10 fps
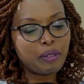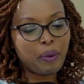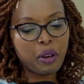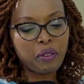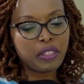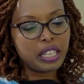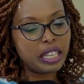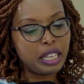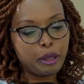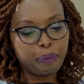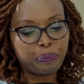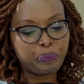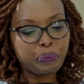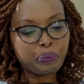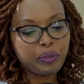one of the
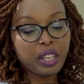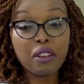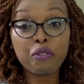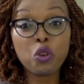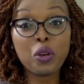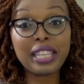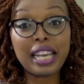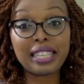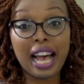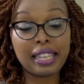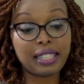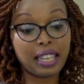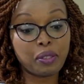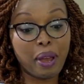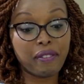viewers has asked
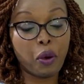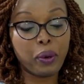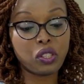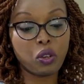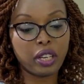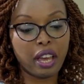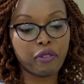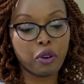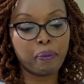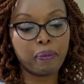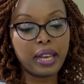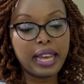us. We have a question here from